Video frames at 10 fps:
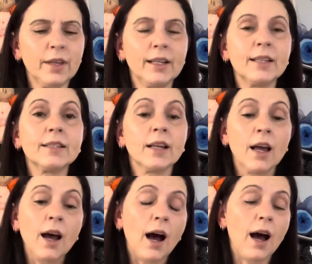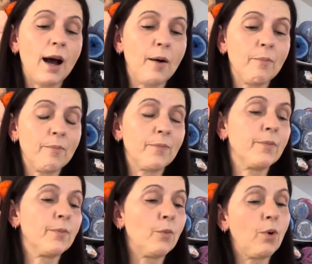It is
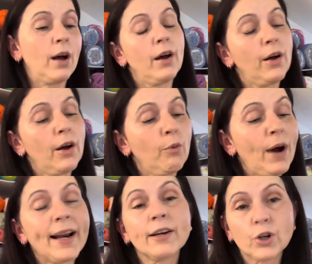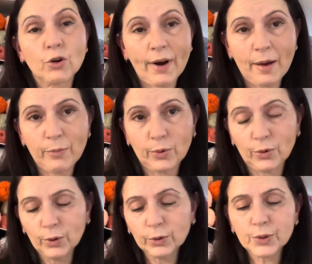100-gram
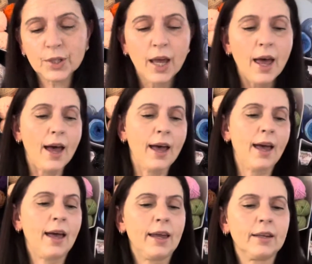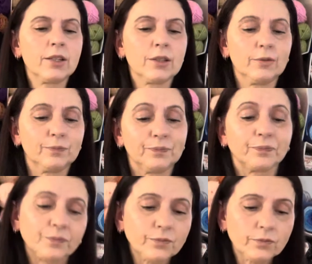balls, and
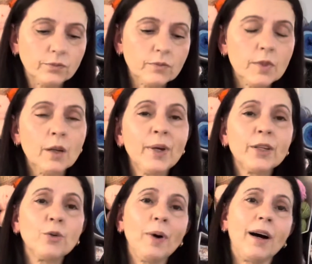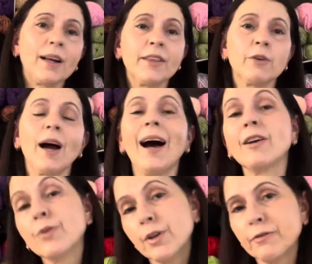beg your pardon, there are
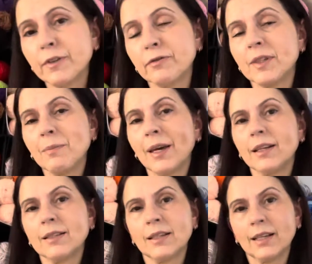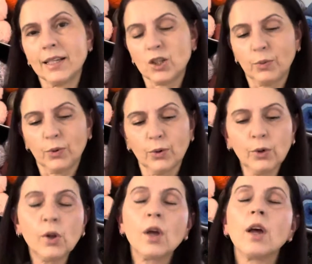150 meters in each ball.